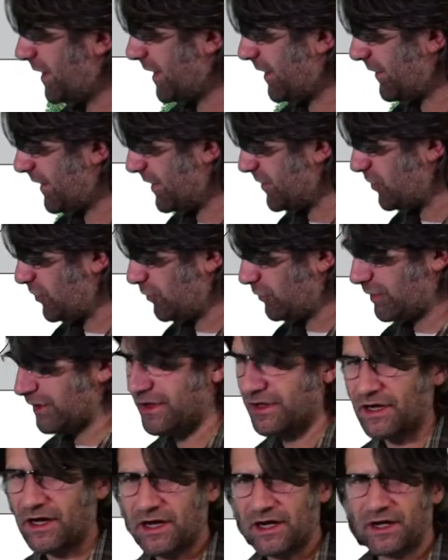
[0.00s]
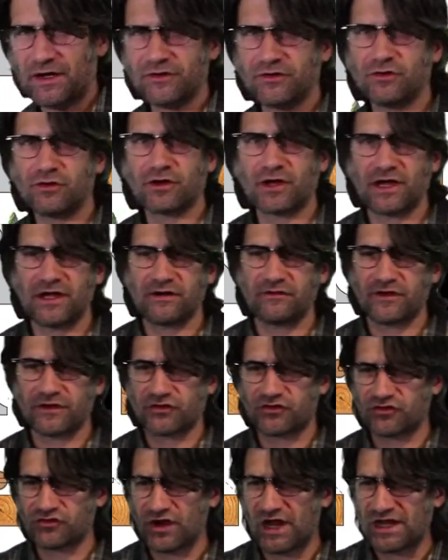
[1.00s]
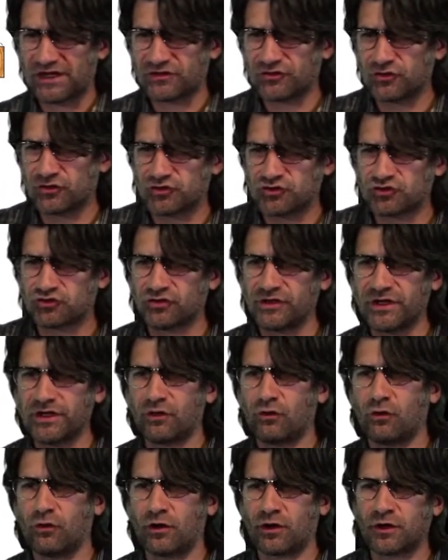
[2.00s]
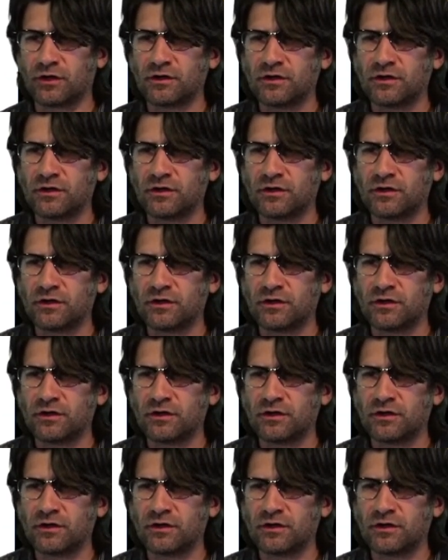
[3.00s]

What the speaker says: then you kind of extract your tree core.